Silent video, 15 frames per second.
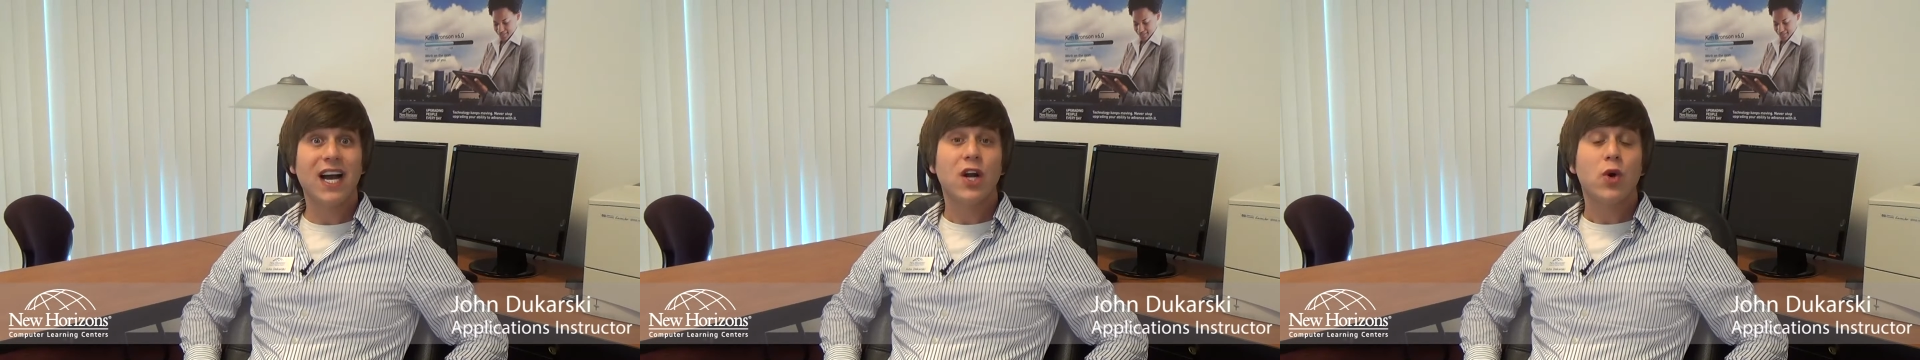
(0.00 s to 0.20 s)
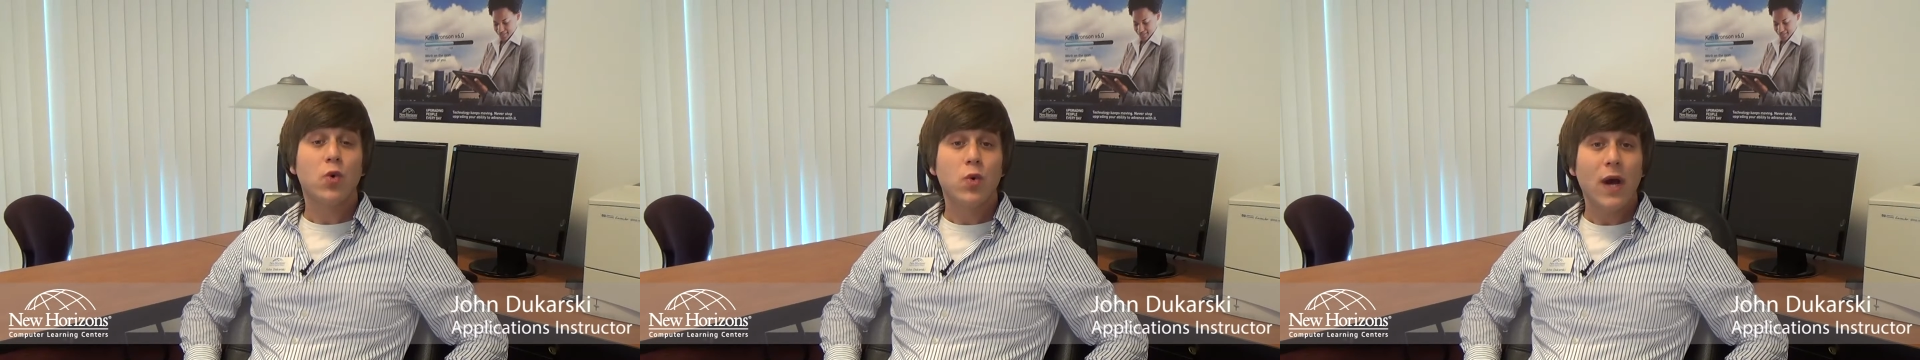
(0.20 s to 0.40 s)
a
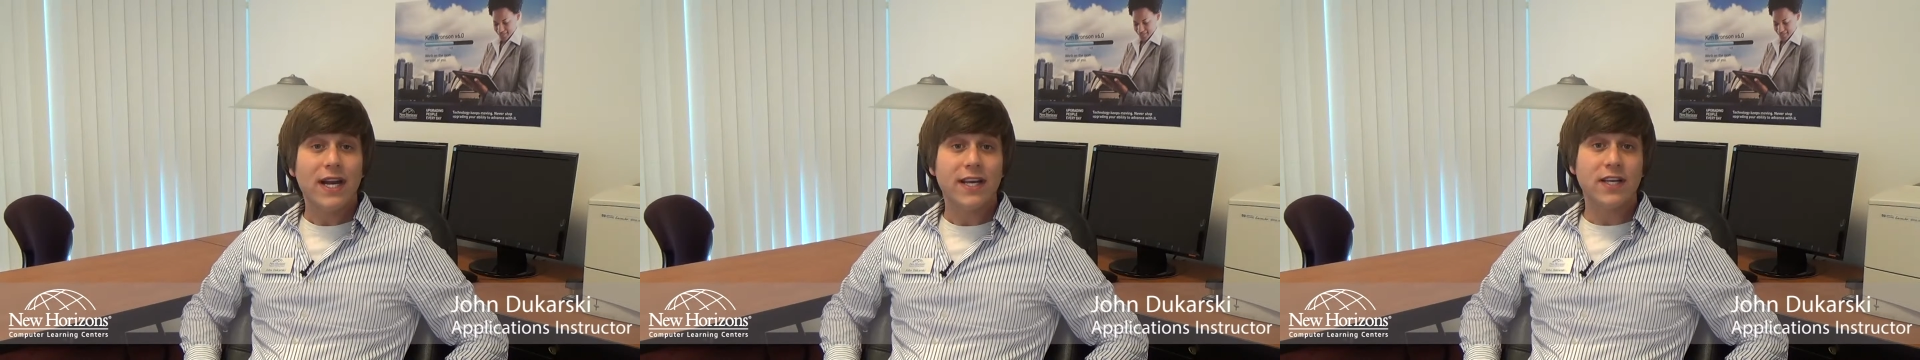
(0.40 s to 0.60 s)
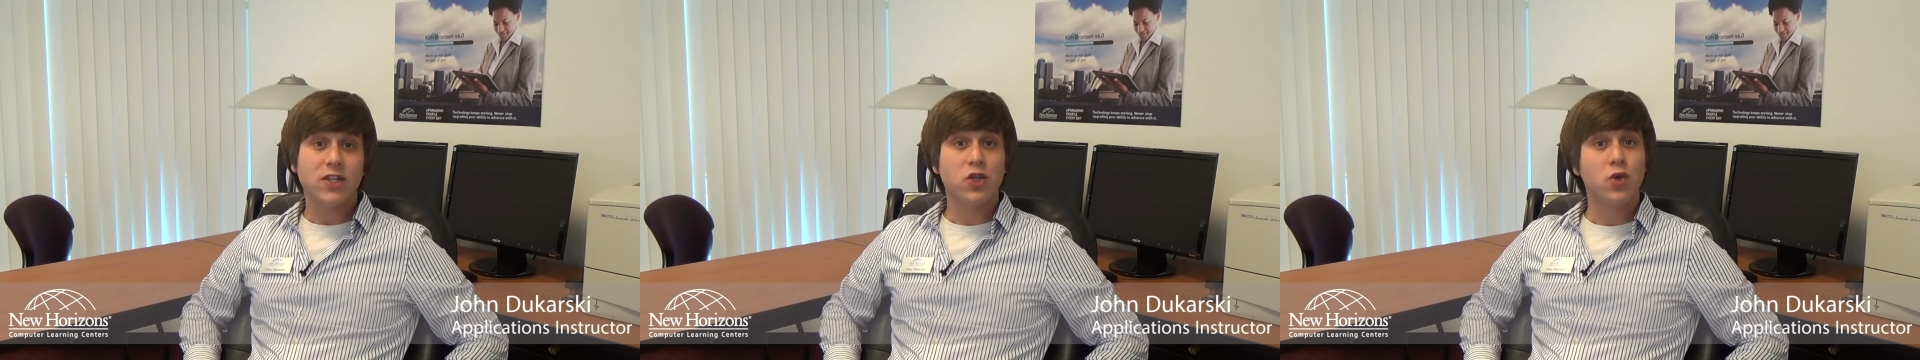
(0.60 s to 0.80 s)

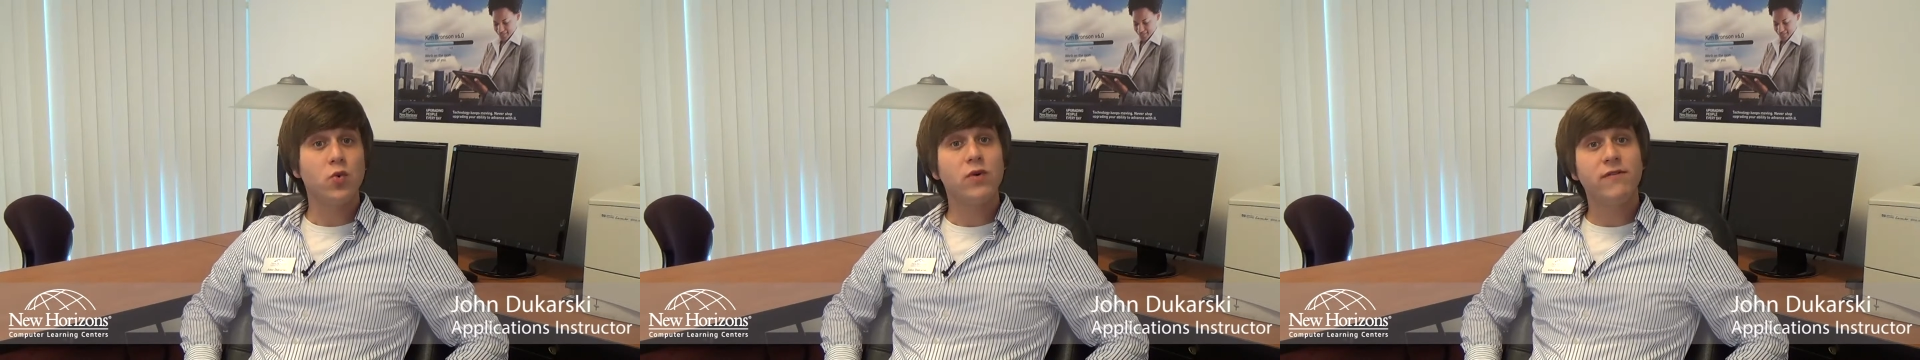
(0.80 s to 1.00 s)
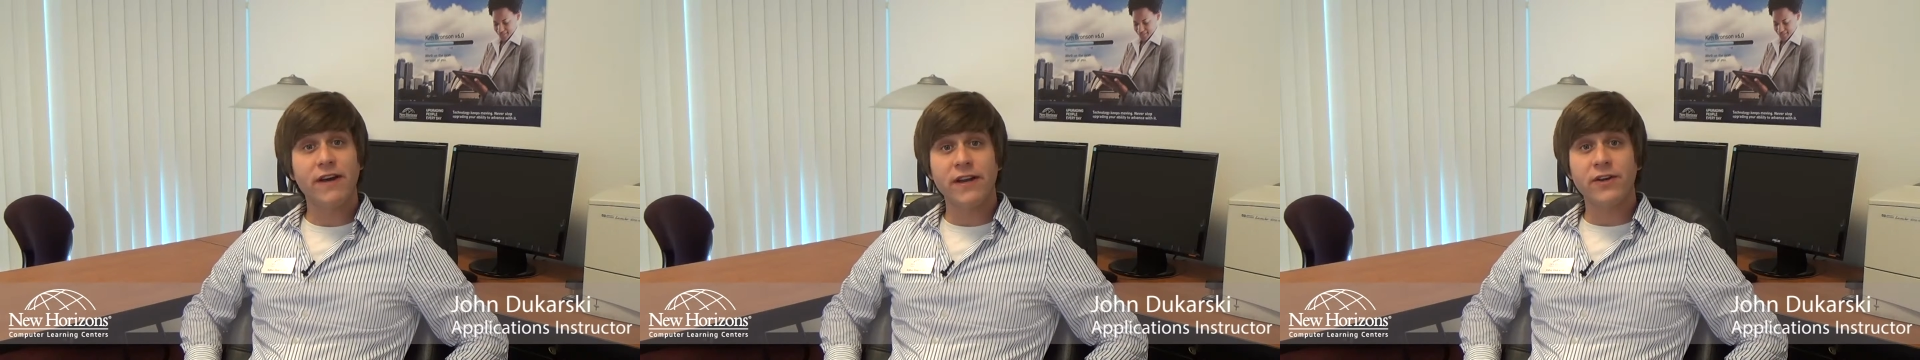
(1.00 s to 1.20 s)
credit
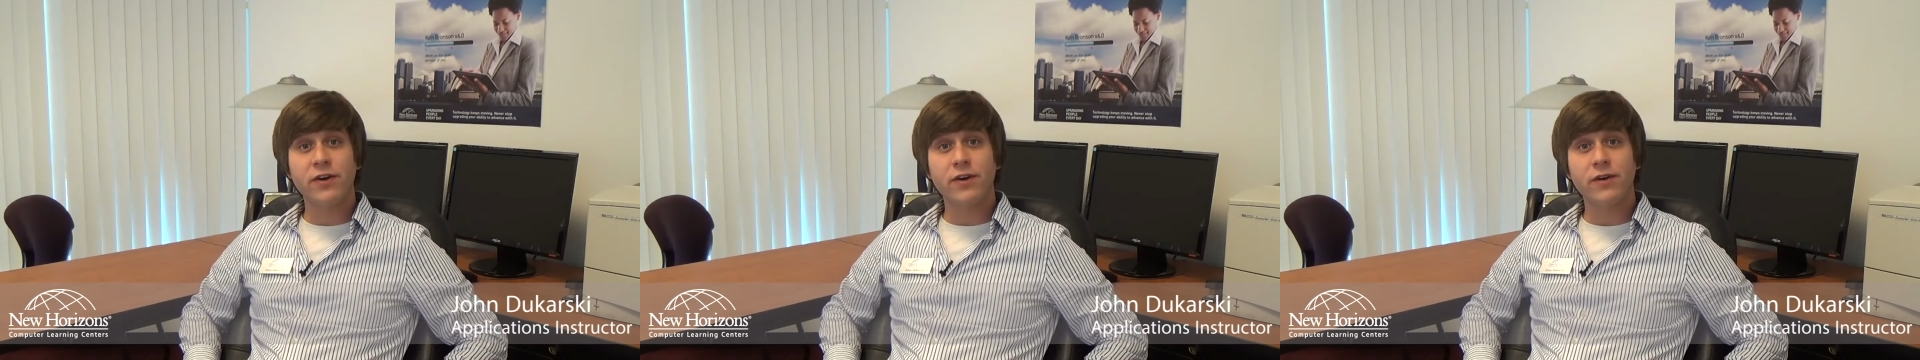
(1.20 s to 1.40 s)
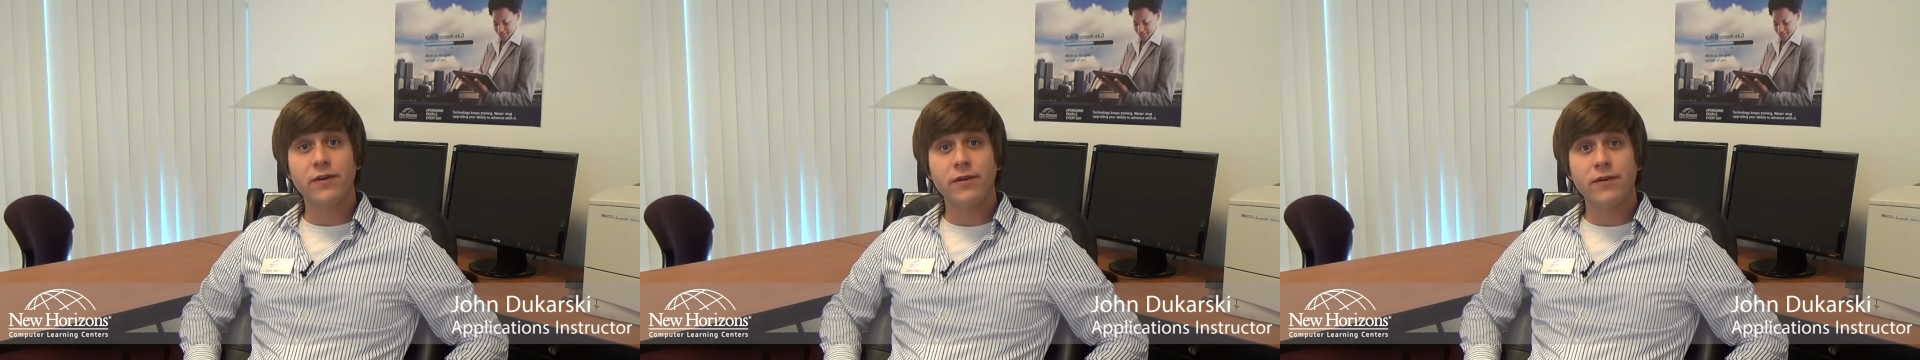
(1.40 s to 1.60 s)
to a
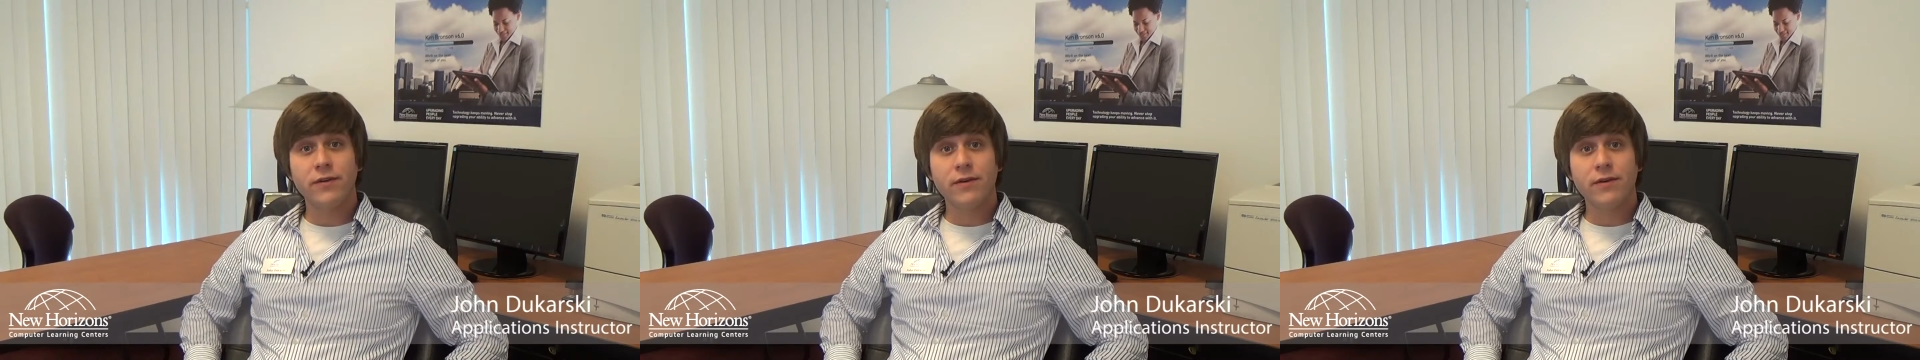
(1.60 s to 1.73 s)
vendor